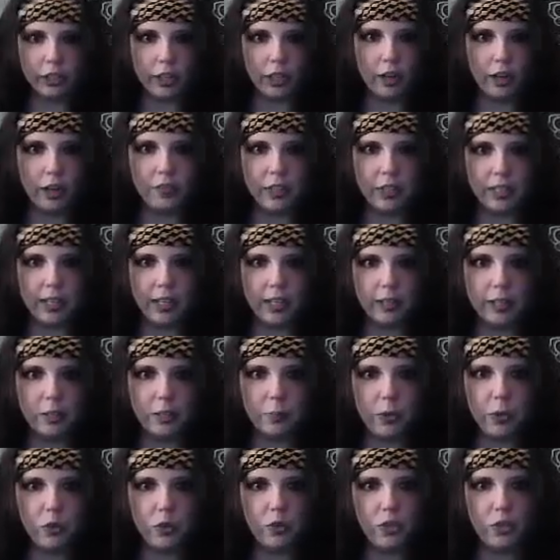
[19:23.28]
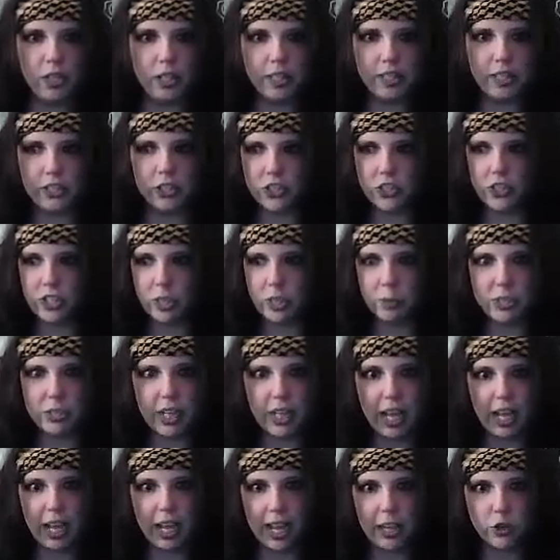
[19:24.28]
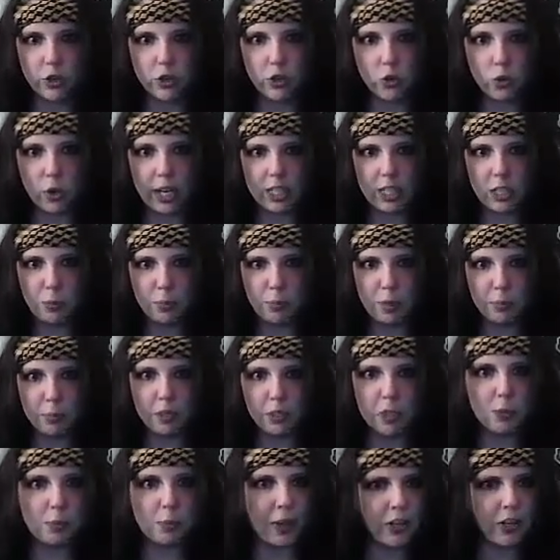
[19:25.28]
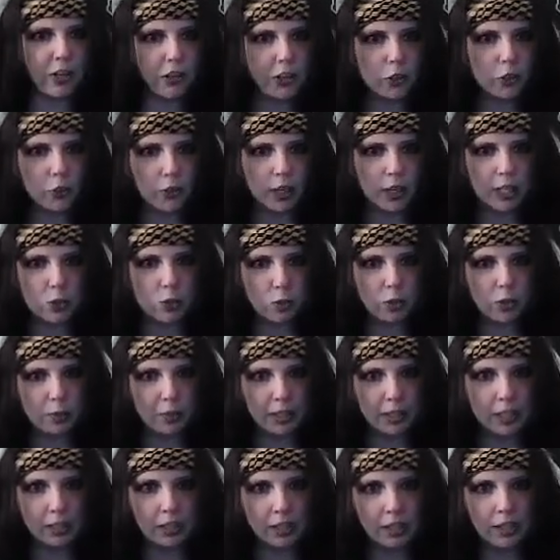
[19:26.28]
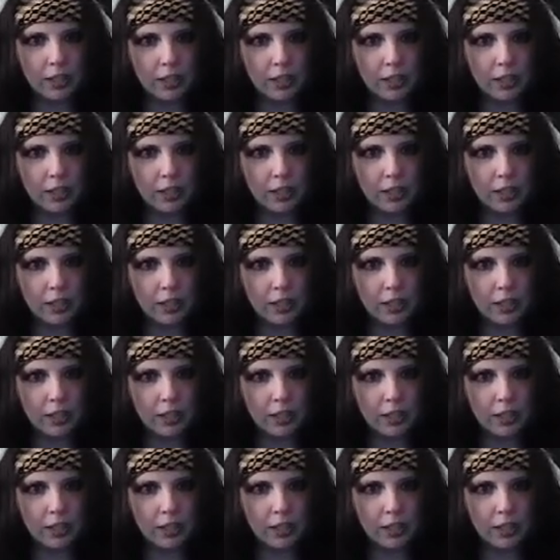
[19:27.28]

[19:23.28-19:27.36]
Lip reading: of the gay community that just seems to hate trans people, especially trans women.